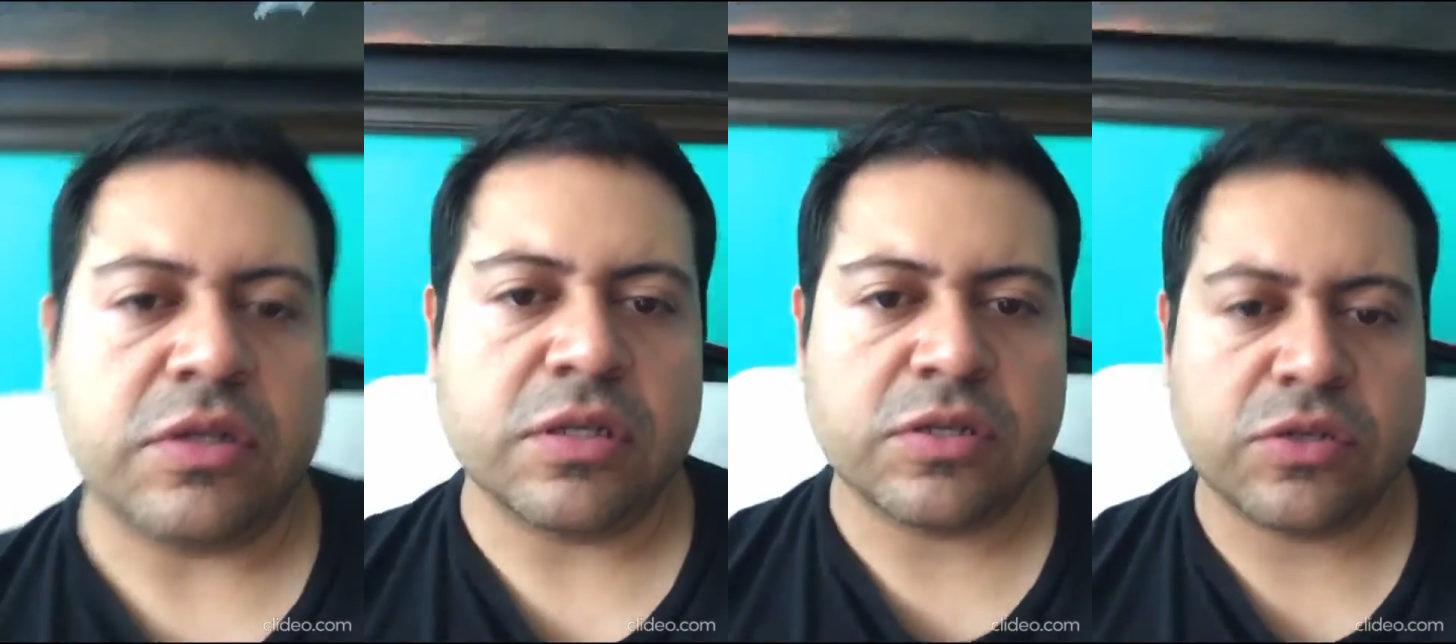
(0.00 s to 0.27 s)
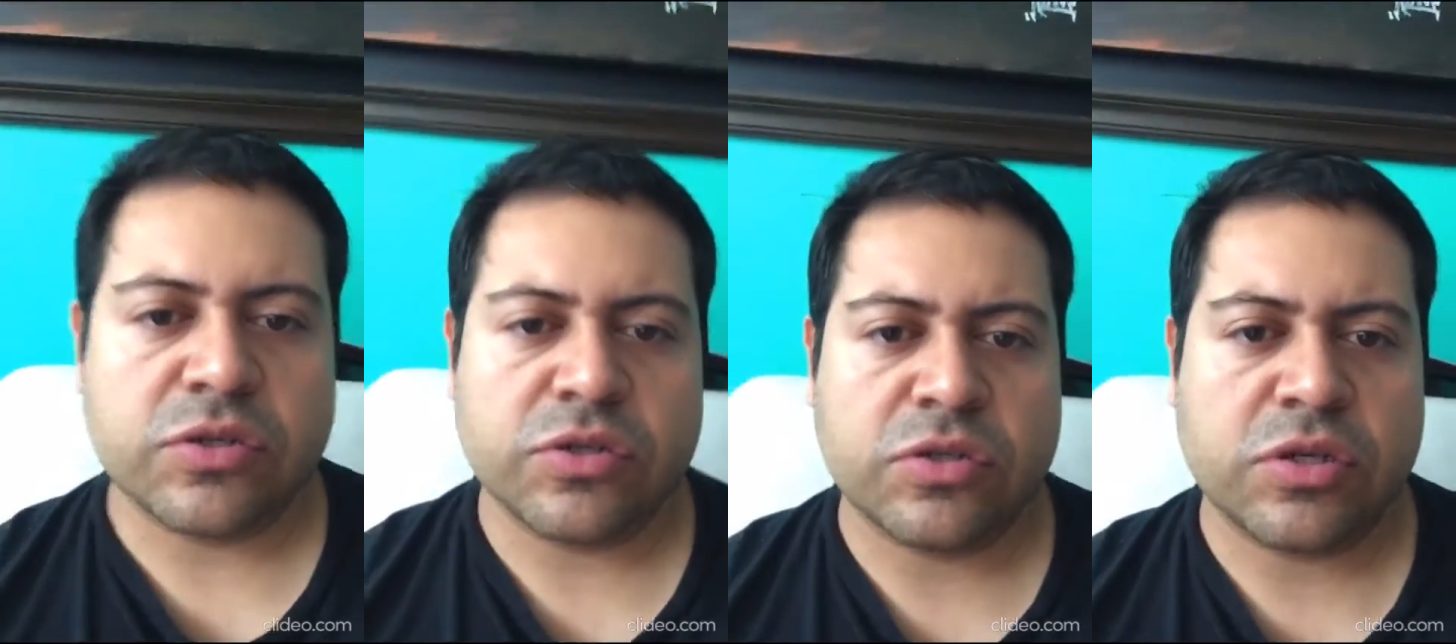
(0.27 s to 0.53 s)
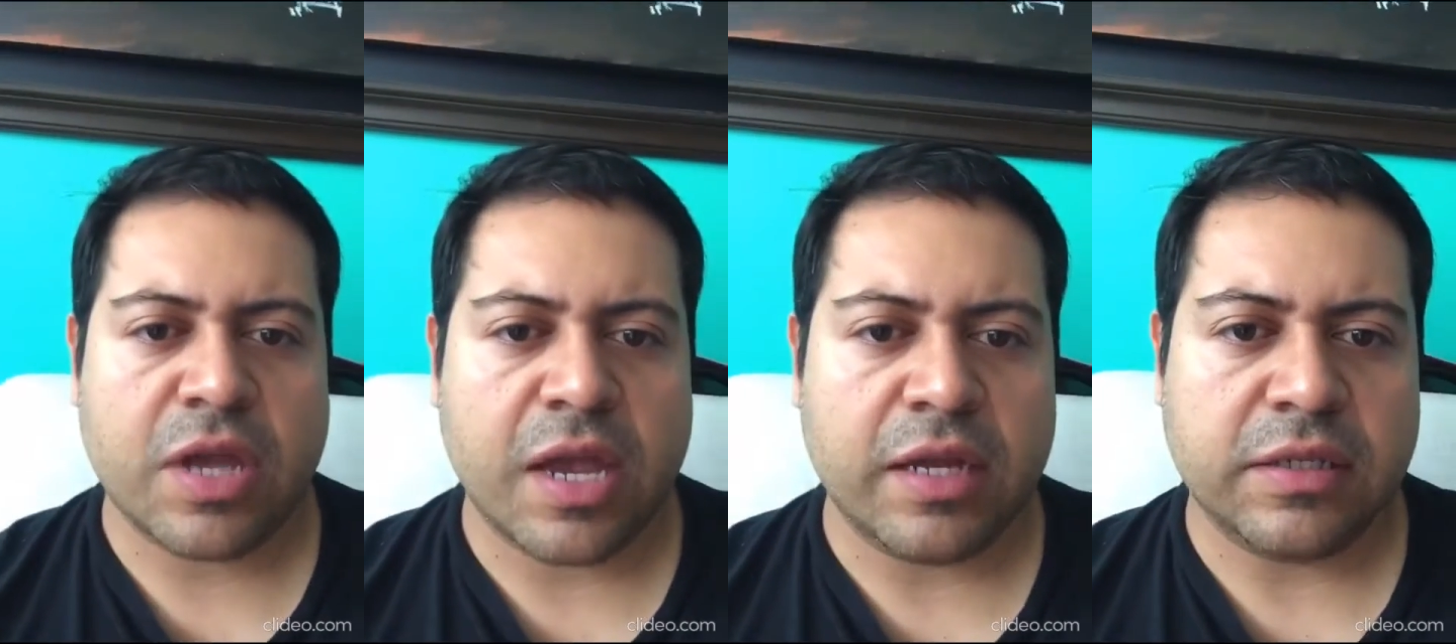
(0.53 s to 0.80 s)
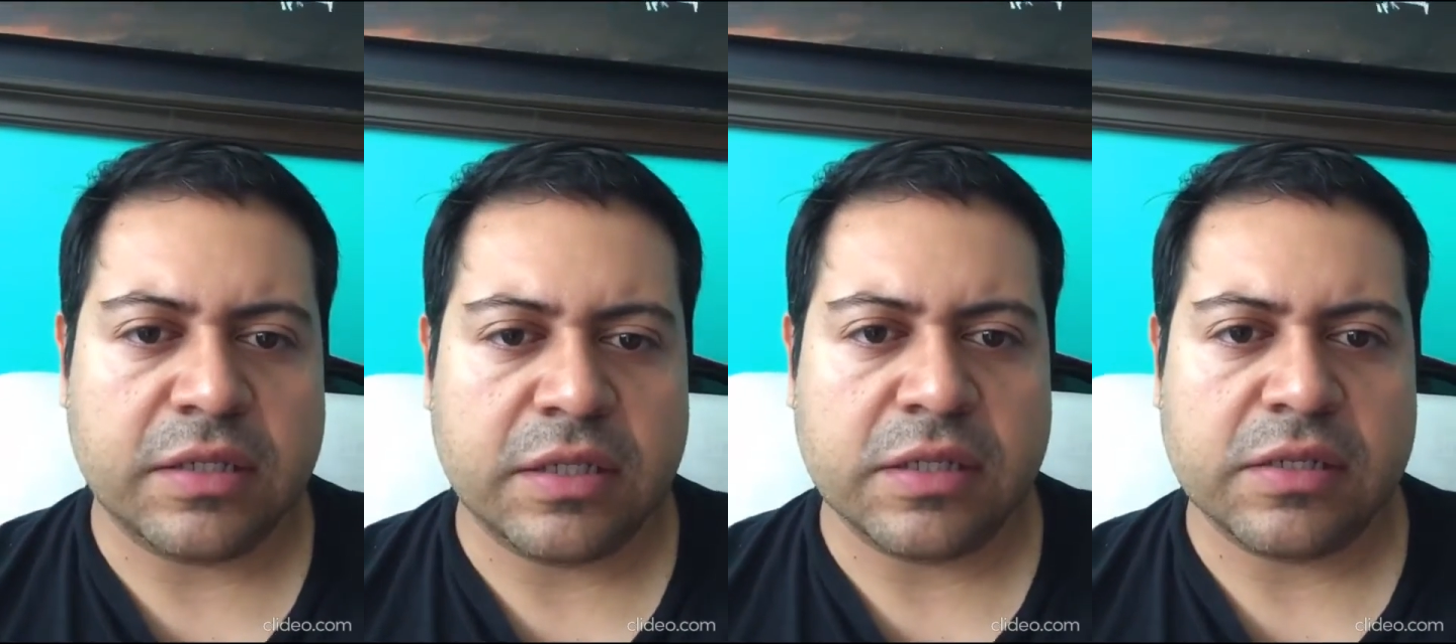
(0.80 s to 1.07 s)

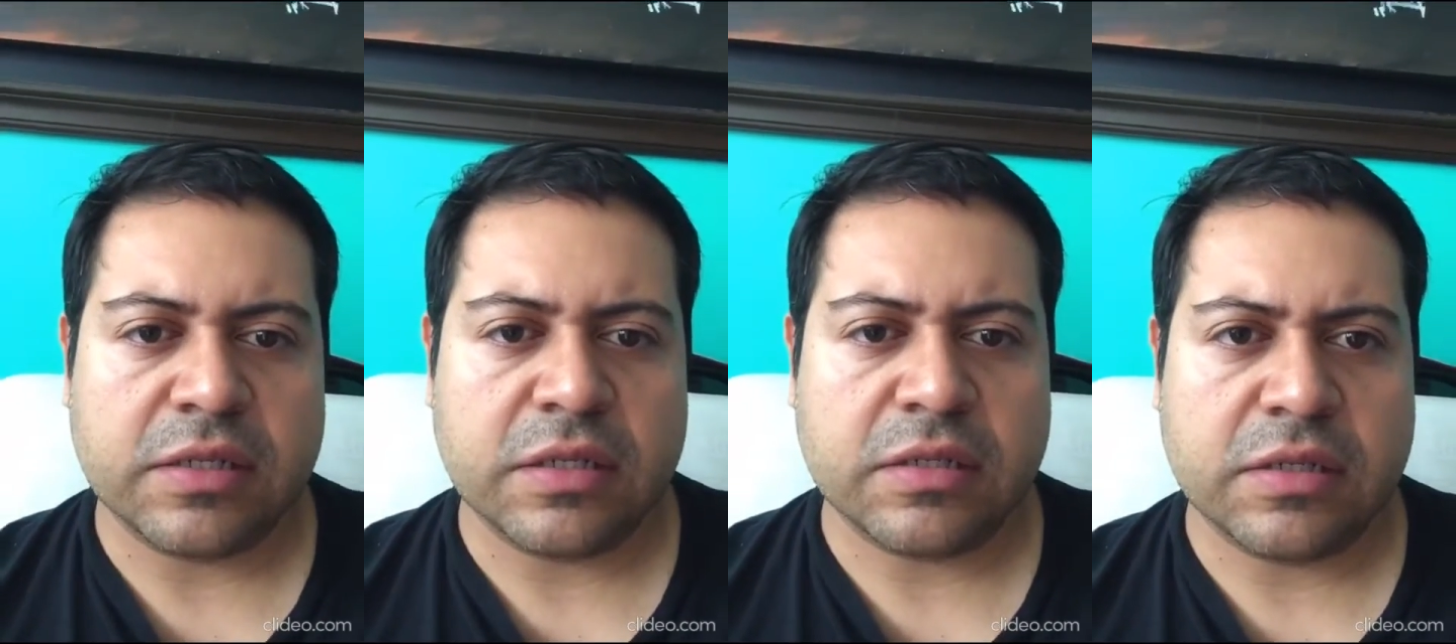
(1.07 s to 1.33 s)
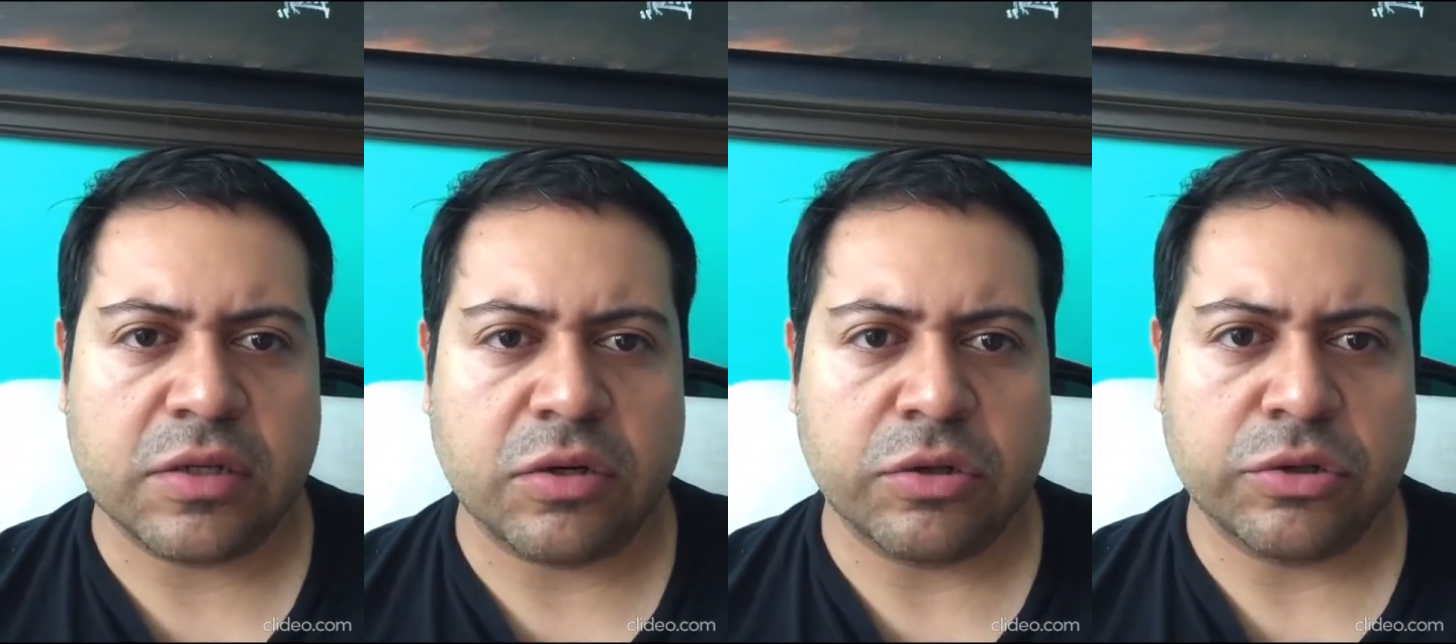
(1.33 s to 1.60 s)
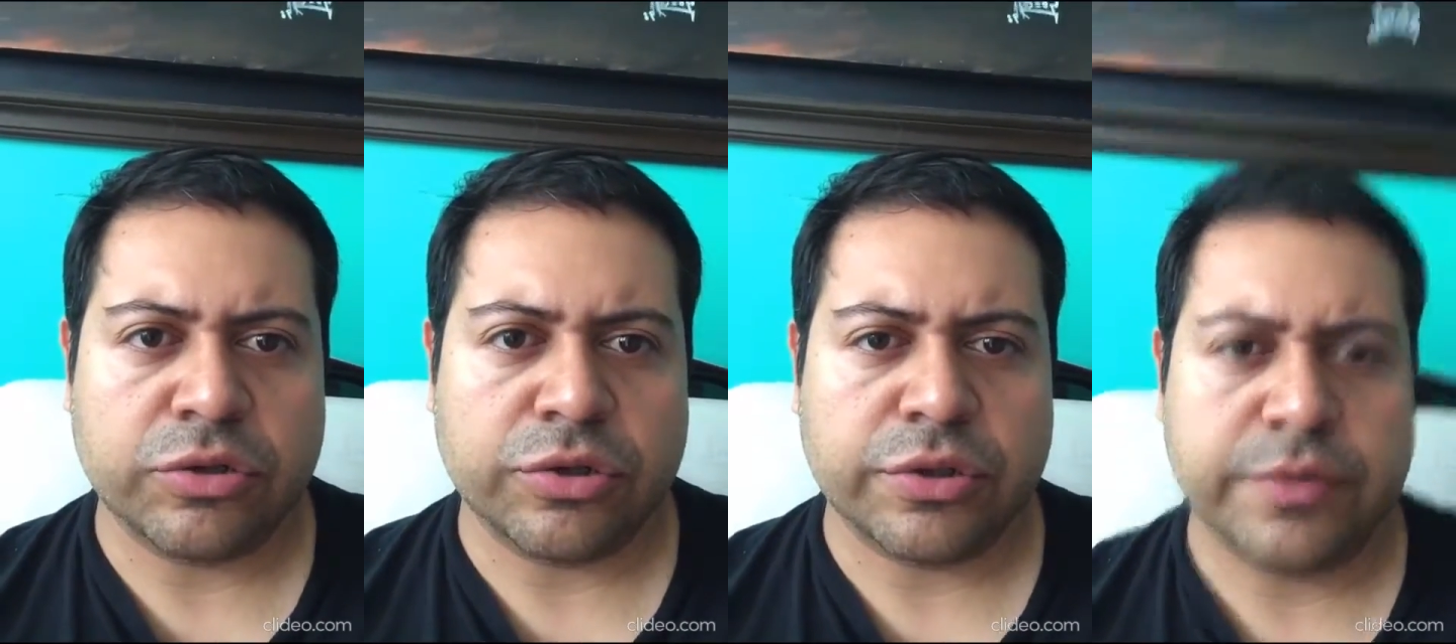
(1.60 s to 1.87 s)
society, as a culture.